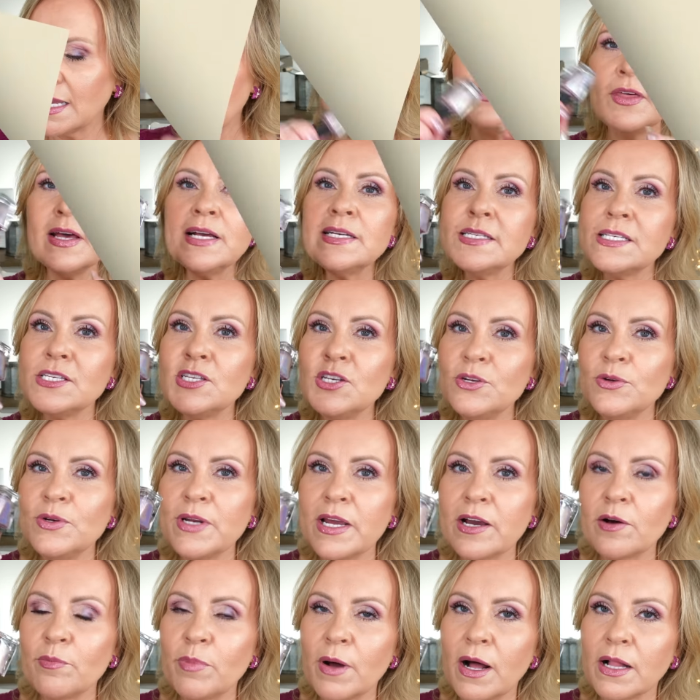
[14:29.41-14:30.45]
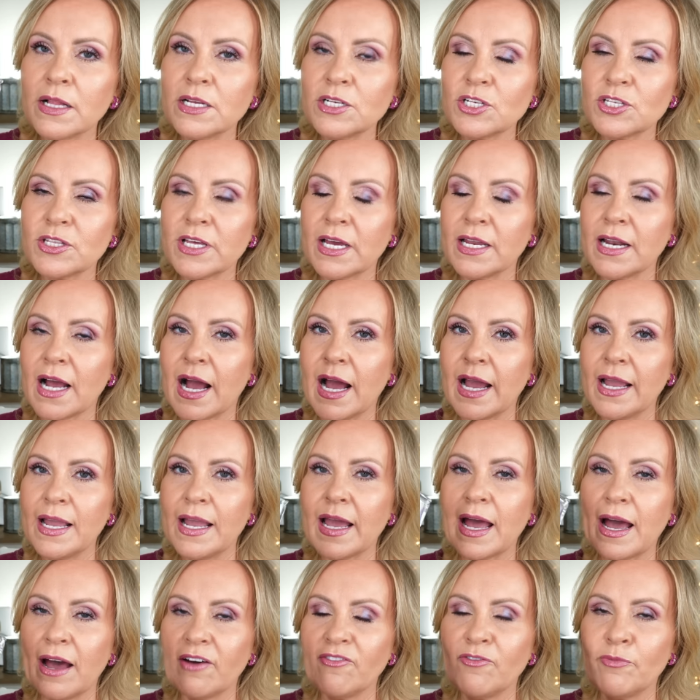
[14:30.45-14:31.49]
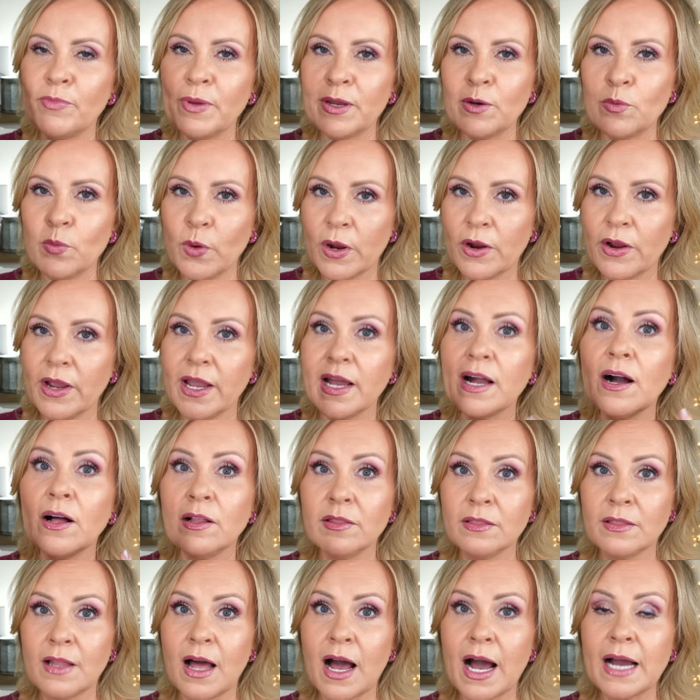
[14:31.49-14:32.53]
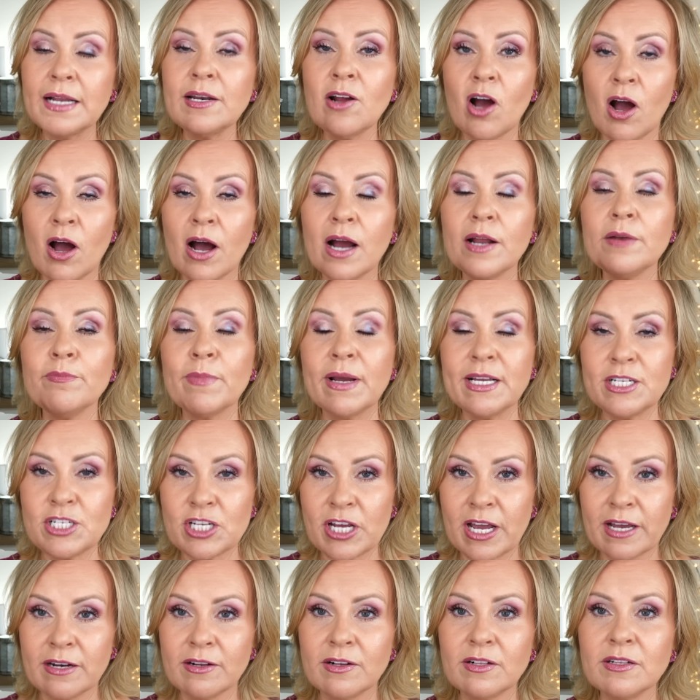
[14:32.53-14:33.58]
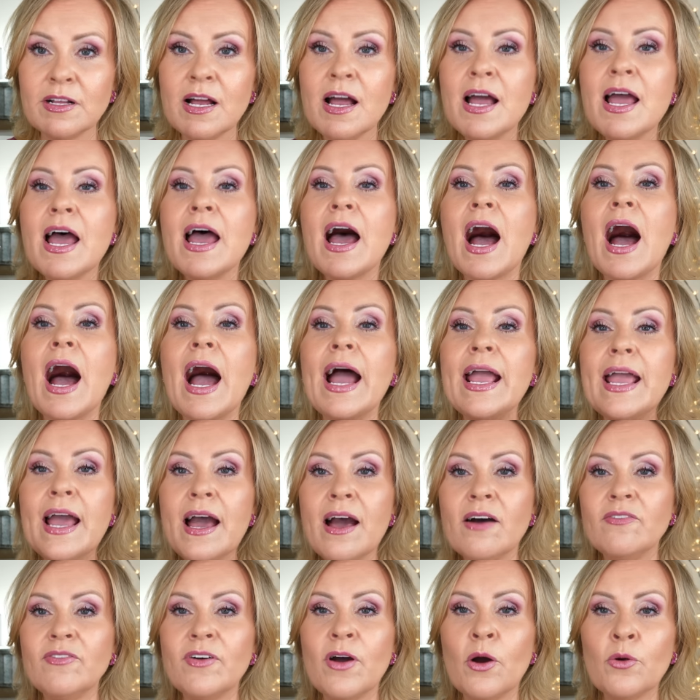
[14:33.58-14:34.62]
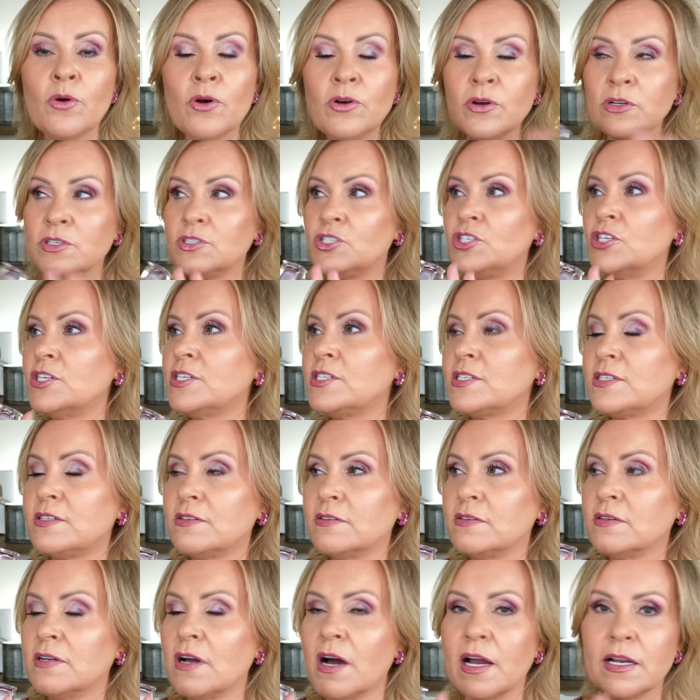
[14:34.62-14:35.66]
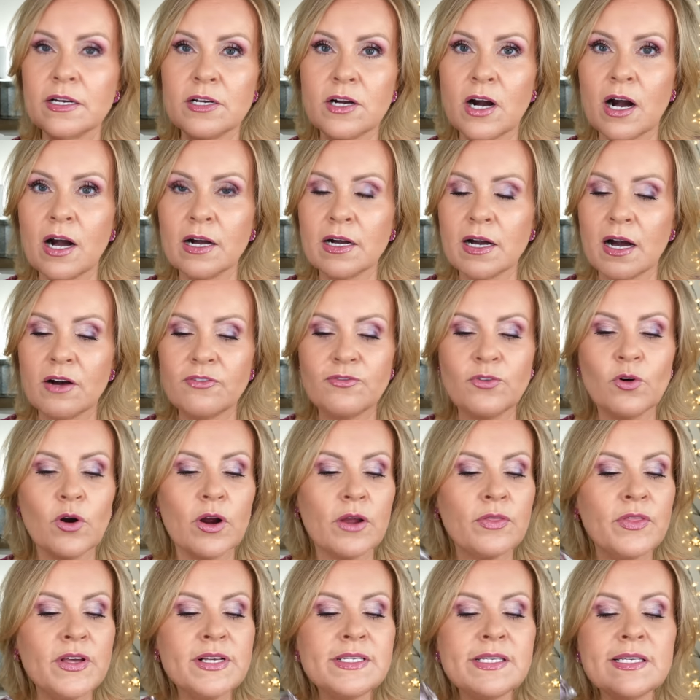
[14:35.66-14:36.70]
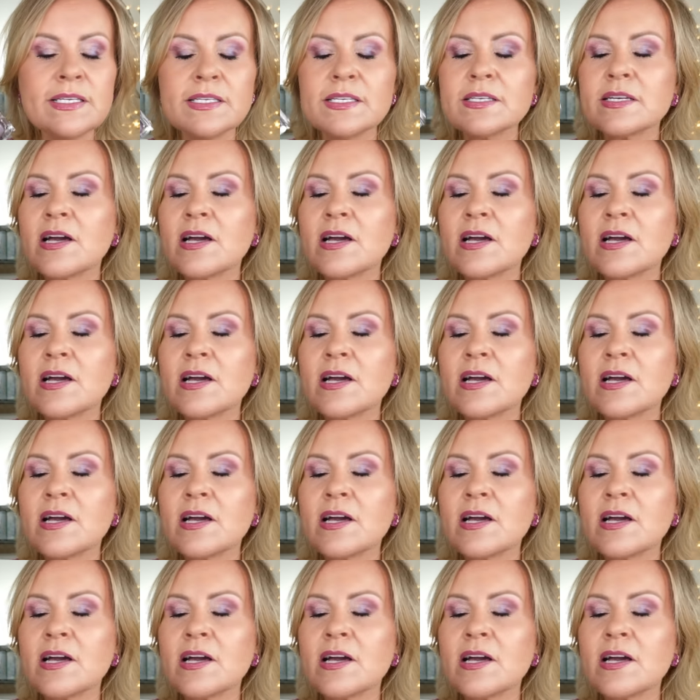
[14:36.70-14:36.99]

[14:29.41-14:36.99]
This new nail polish that I have been wearing a lot on my channel, I have just gone gaga for. This is